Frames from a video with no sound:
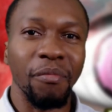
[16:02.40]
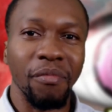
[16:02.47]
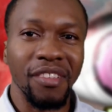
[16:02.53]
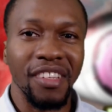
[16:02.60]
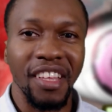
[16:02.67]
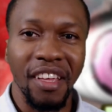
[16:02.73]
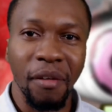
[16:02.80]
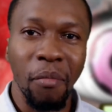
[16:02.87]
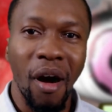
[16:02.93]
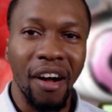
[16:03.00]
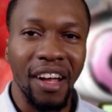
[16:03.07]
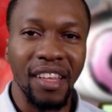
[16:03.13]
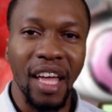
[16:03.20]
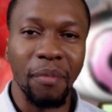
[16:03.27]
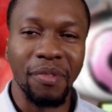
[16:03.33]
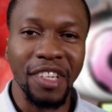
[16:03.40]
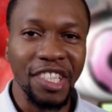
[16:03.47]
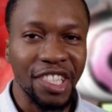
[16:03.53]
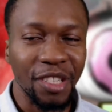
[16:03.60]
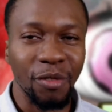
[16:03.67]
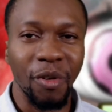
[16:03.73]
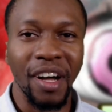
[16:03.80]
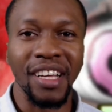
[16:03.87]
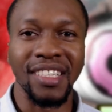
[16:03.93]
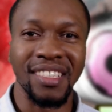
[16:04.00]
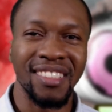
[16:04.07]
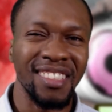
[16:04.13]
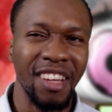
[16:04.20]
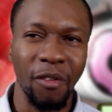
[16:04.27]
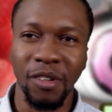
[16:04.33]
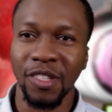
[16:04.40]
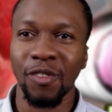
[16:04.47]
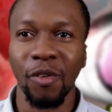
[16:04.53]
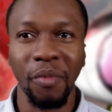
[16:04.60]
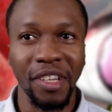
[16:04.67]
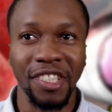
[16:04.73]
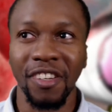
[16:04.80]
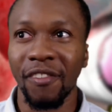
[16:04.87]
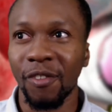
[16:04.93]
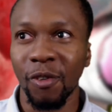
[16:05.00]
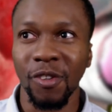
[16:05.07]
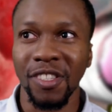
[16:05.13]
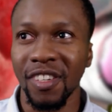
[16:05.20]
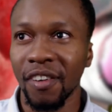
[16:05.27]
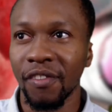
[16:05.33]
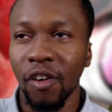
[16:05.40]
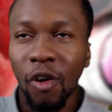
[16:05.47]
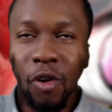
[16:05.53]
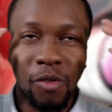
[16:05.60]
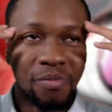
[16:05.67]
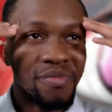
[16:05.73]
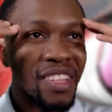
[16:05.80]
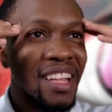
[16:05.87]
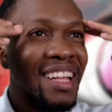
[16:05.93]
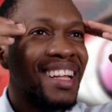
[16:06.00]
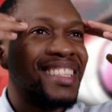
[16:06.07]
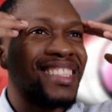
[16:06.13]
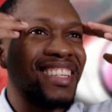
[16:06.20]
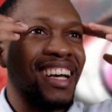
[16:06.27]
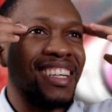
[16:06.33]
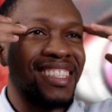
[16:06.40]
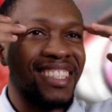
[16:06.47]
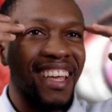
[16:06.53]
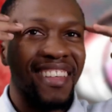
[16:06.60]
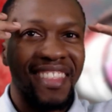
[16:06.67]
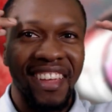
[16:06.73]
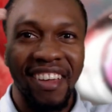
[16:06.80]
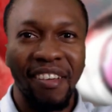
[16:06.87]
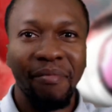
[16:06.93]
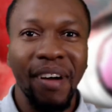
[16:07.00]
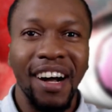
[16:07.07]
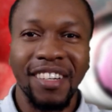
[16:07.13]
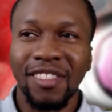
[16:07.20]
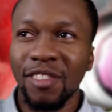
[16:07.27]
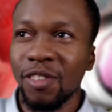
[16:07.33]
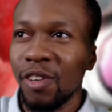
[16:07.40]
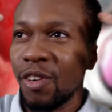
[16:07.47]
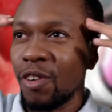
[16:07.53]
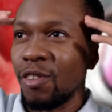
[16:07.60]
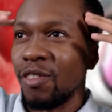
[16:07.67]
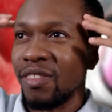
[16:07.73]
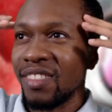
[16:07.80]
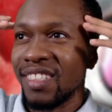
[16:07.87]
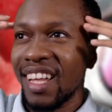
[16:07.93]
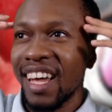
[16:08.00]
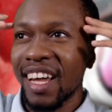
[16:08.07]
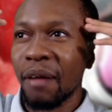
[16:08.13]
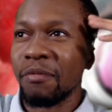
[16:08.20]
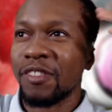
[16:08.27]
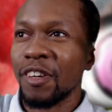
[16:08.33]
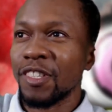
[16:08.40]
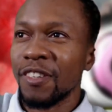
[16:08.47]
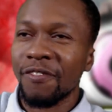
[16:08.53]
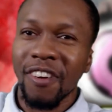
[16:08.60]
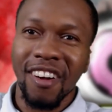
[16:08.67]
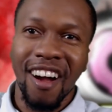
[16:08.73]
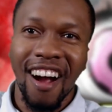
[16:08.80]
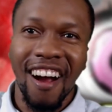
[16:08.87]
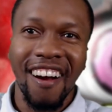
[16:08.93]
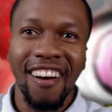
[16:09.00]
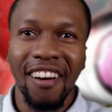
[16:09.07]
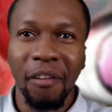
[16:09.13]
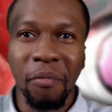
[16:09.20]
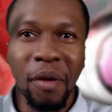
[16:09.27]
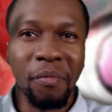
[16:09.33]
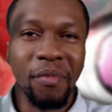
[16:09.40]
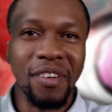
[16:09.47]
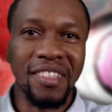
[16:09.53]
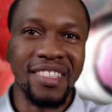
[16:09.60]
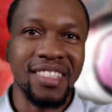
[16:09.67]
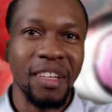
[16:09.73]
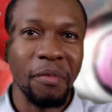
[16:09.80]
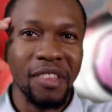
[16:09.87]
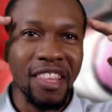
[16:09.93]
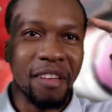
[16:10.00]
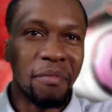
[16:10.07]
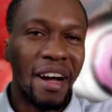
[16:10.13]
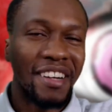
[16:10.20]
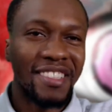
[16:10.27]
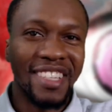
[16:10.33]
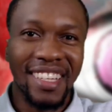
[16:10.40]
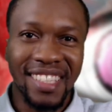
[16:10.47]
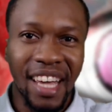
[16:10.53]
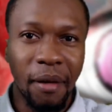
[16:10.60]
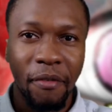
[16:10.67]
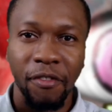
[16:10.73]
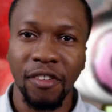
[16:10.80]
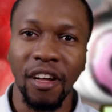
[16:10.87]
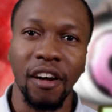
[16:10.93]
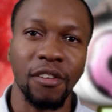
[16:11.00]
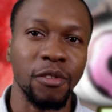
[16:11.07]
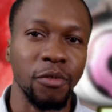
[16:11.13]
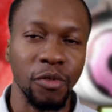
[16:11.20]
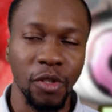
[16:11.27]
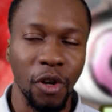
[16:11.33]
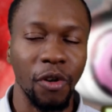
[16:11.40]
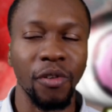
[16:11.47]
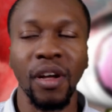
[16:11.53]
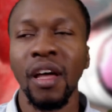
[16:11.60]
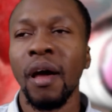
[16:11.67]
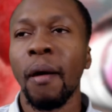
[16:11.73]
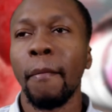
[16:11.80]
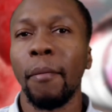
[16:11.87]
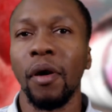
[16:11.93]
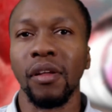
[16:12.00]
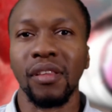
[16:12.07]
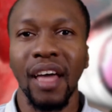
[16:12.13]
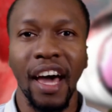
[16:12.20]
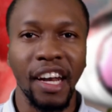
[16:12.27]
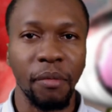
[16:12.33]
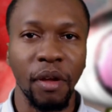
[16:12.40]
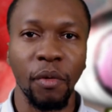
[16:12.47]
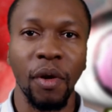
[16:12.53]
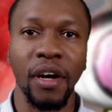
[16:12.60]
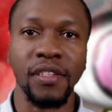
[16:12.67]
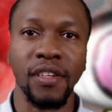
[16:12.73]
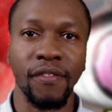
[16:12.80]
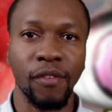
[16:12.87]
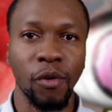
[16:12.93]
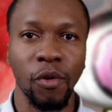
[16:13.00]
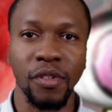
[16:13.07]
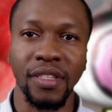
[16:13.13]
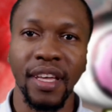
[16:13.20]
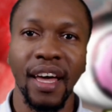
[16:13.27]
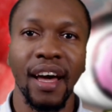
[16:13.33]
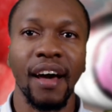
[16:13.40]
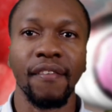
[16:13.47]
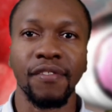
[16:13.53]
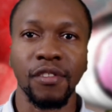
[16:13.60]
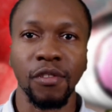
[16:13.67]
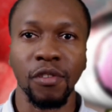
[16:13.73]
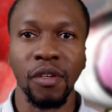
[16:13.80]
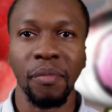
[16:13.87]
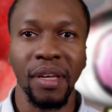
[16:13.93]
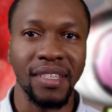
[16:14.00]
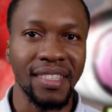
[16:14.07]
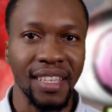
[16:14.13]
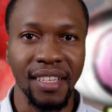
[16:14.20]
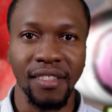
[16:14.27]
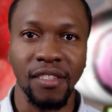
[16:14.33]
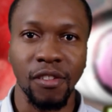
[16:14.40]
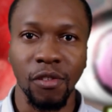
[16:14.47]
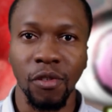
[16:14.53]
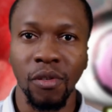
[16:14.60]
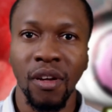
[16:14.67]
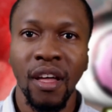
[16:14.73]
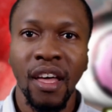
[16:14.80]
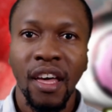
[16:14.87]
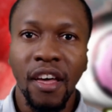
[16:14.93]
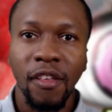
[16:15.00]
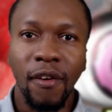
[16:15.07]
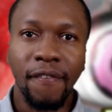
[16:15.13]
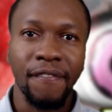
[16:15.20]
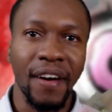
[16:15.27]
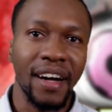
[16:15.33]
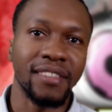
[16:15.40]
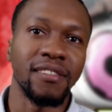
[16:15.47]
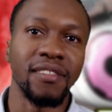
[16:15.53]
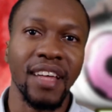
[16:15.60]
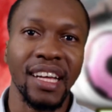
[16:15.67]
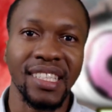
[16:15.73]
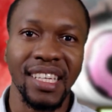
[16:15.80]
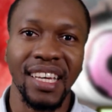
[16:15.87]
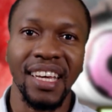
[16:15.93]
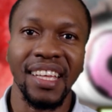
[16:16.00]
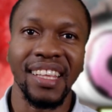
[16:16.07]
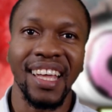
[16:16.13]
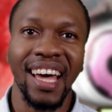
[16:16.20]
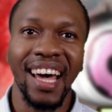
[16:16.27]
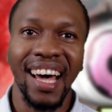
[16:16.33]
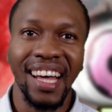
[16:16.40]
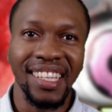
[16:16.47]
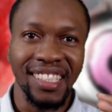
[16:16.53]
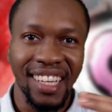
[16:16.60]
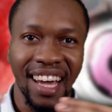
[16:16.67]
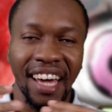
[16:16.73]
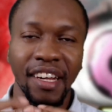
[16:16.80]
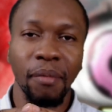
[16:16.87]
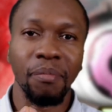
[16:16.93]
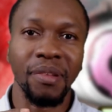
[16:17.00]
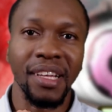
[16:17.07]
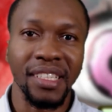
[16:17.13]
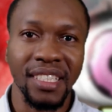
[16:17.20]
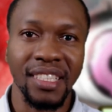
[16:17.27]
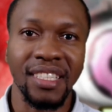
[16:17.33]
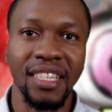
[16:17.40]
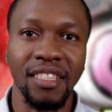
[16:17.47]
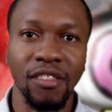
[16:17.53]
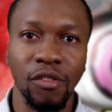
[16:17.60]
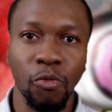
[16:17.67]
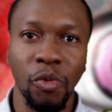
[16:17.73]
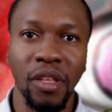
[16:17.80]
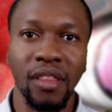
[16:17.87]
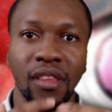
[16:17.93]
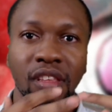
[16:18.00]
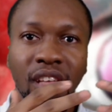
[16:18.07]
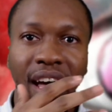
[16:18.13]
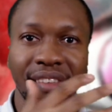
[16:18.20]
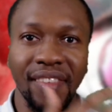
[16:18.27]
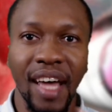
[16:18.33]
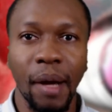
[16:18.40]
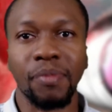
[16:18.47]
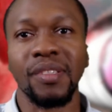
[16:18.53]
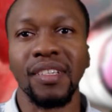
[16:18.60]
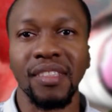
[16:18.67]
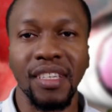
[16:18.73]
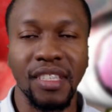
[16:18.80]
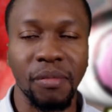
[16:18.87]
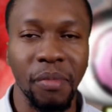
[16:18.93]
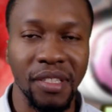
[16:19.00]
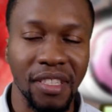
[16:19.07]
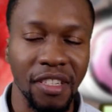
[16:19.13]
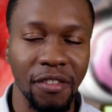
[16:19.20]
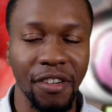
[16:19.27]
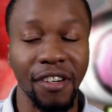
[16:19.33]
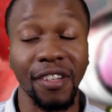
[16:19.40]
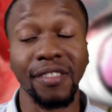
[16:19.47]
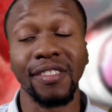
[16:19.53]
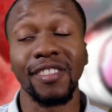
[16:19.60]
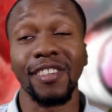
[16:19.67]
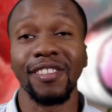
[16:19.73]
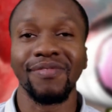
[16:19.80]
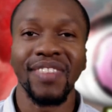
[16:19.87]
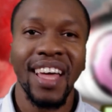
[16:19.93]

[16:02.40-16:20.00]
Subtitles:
the manga adaptation wise, there was no mention, of course, of, oh, Sasuke thinking back to, oh, like, I'm searching for Kara members, let me think back to that time of Redaku. No. But anime wise, of course, they have to, it makes sense to, you know, factor that in and kind of blend it in with adapting this material. So